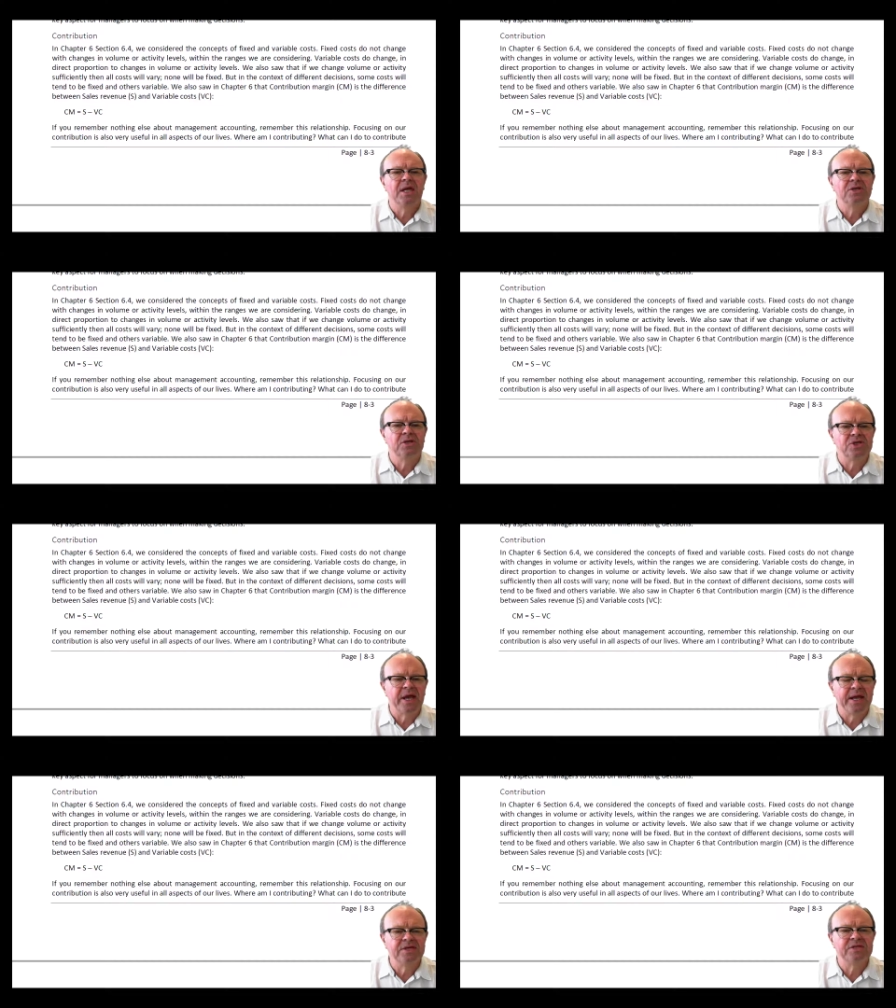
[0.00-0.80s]
to
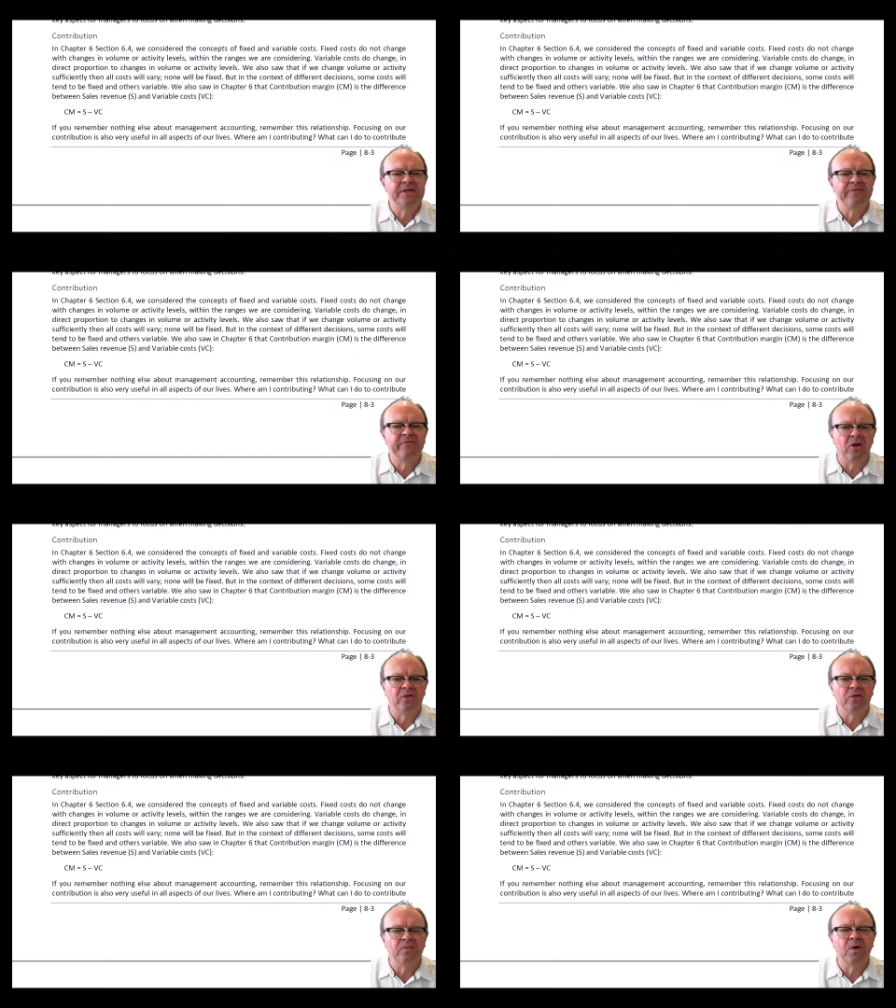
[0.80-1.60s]
changes in
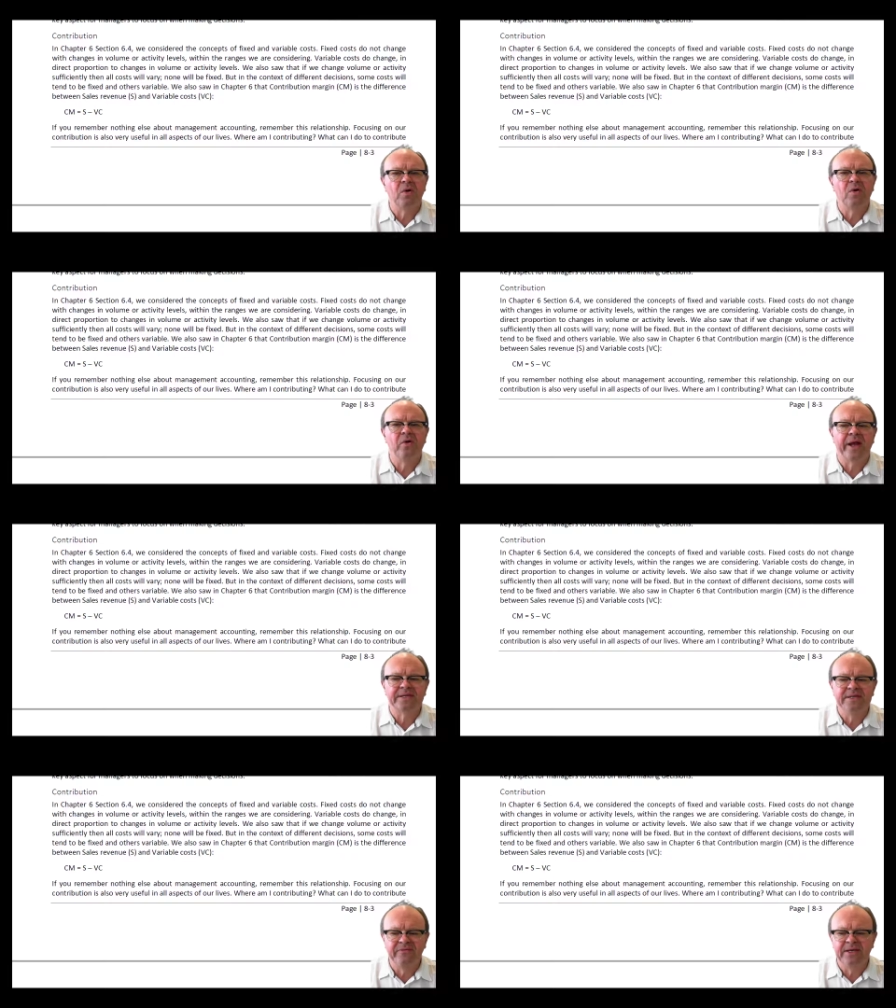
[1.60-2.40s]
volume or
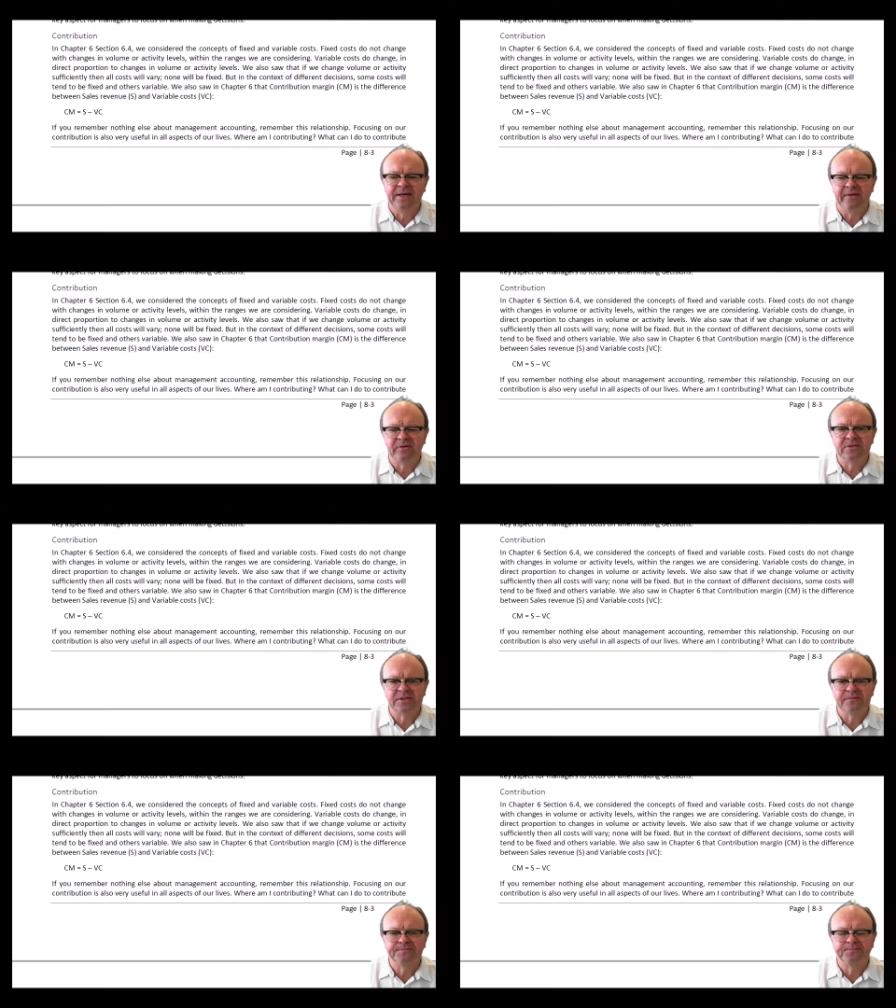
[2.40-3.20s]
activity levels.